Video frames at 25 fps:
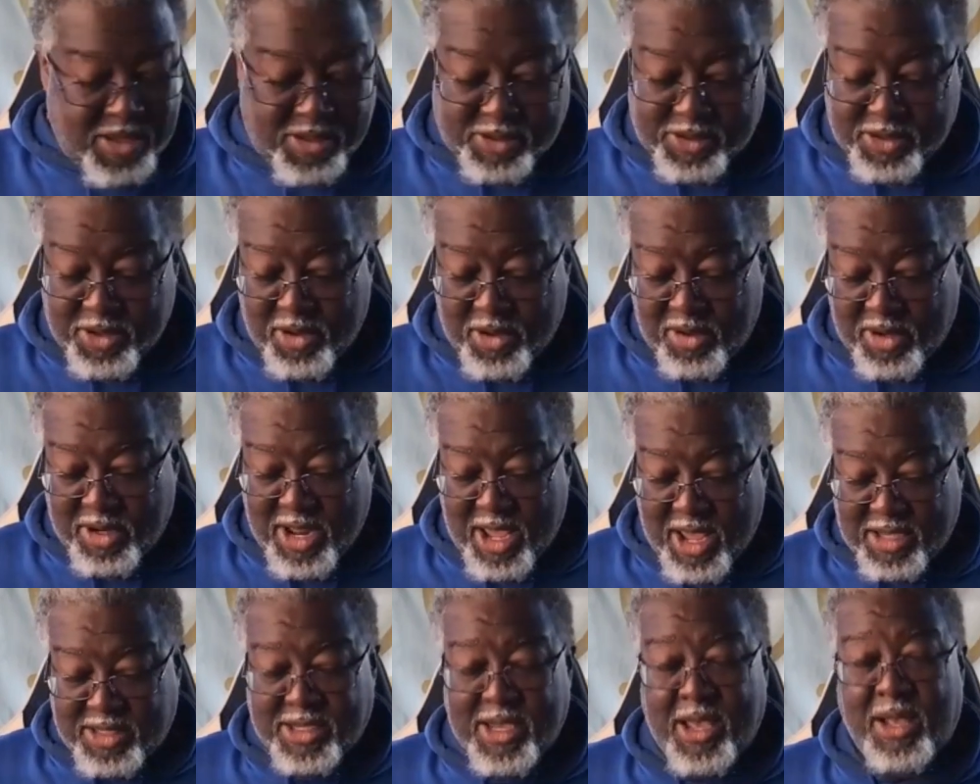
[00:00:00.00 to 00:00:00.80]
So,
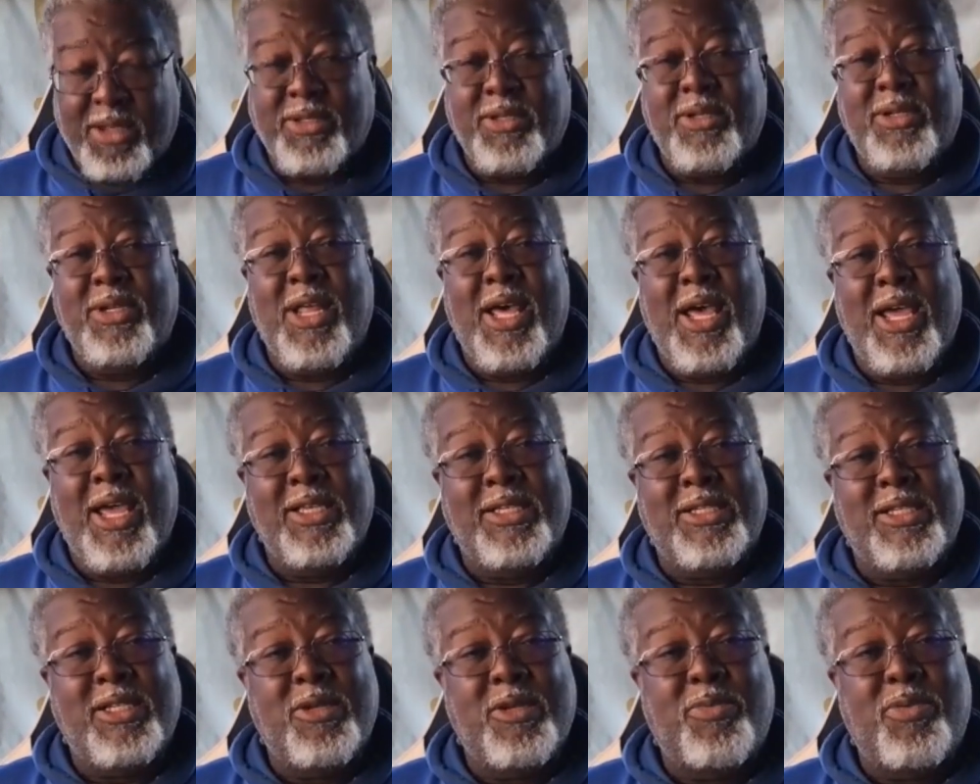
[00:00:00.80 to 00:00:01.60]
and that sounds
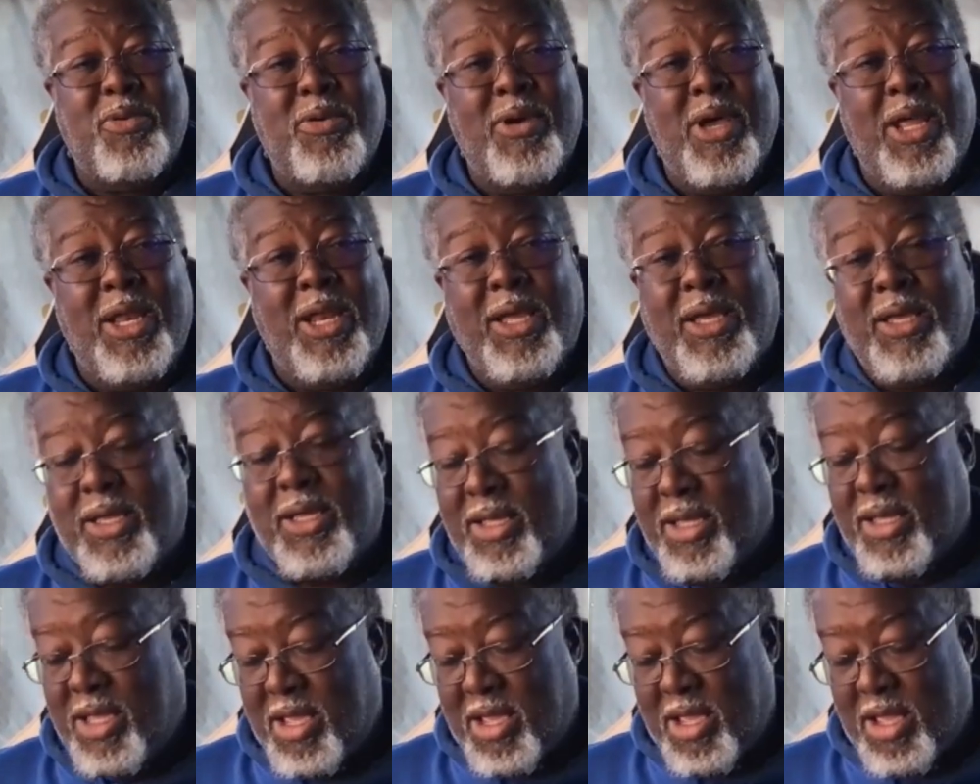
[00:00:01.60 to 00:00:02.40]
nice and poetic,
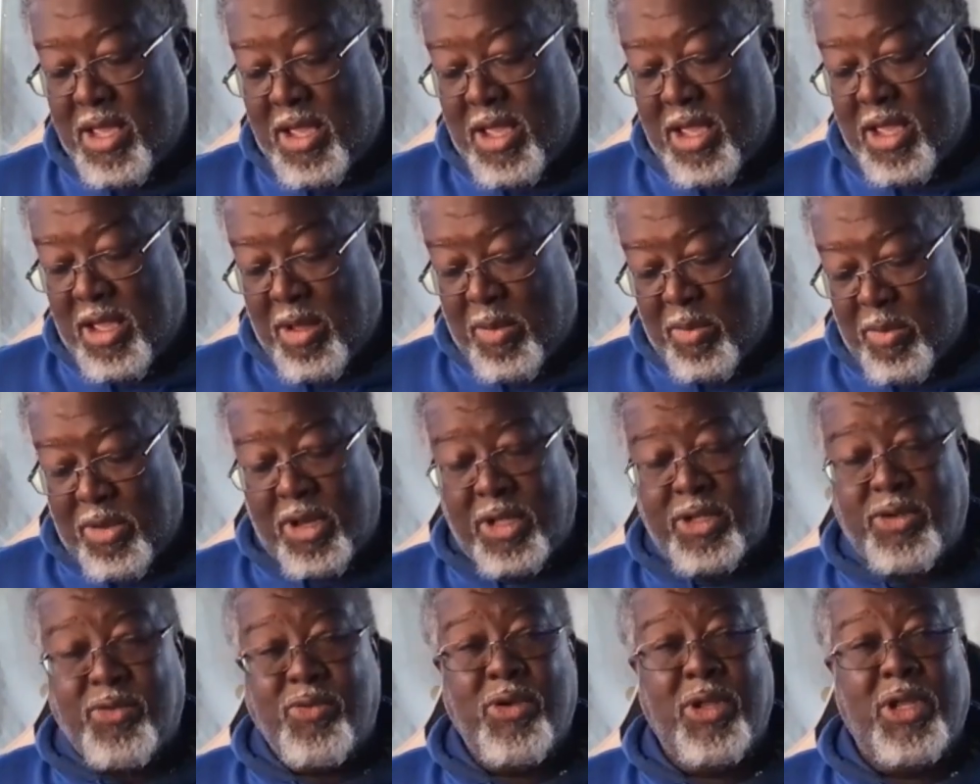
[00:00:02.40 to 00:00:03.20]

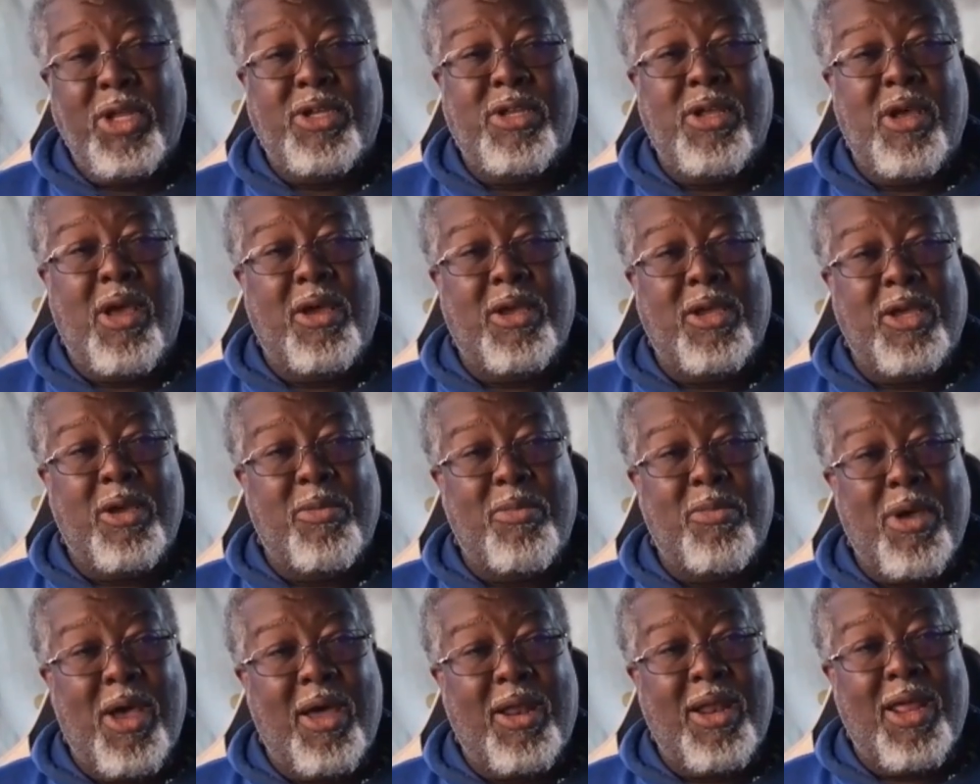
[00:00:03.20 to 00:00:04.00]
but it's really talking
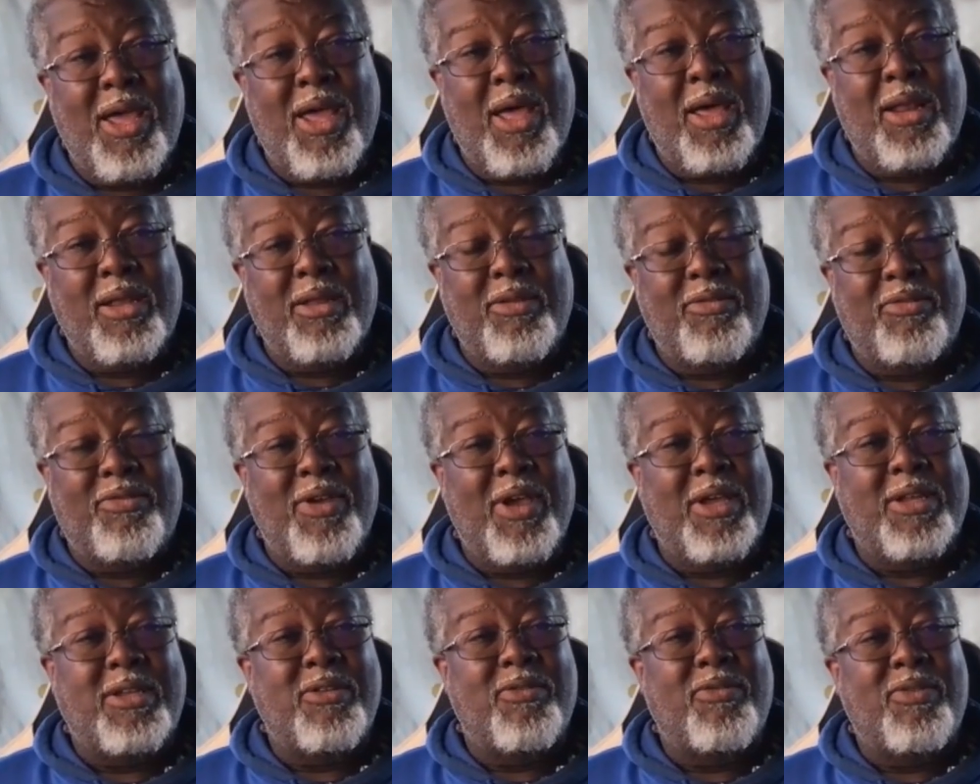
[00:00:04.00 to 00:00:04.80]
about how to
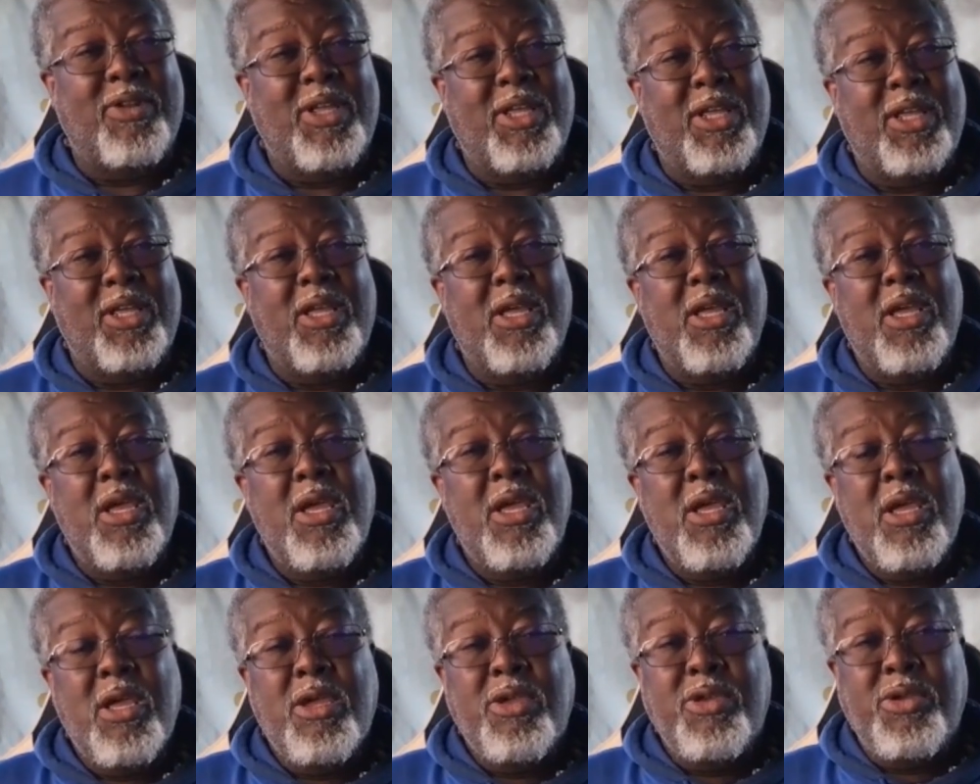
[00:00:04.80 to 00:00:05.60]
effectively
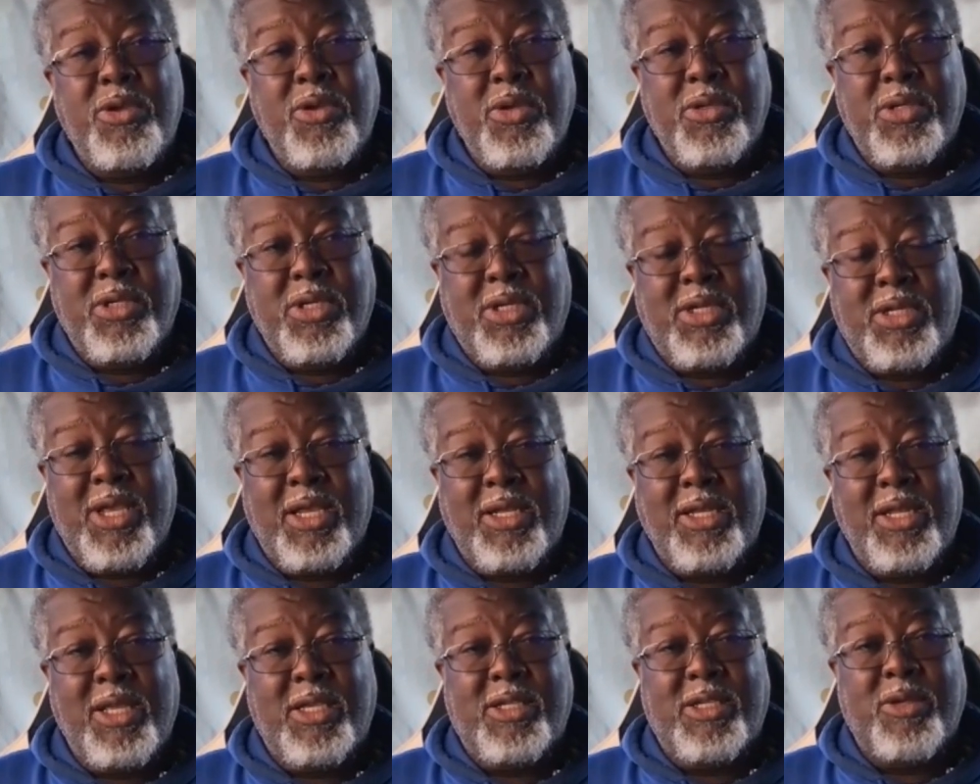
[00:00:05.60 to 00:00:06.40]
use the
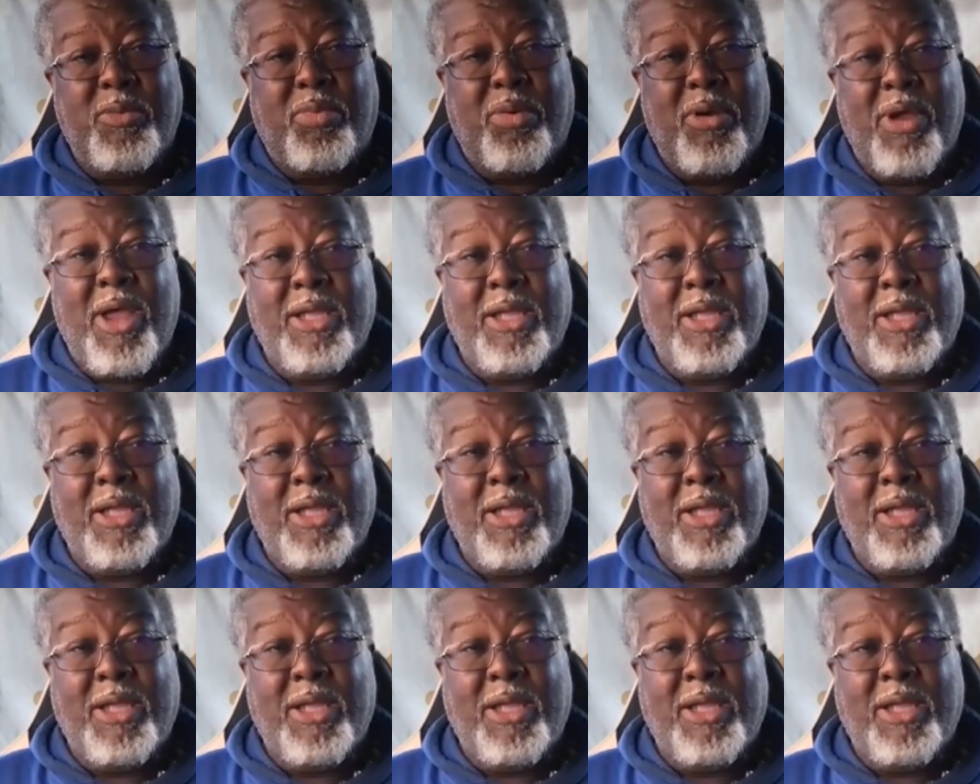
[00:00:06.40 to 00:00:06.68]
techniques and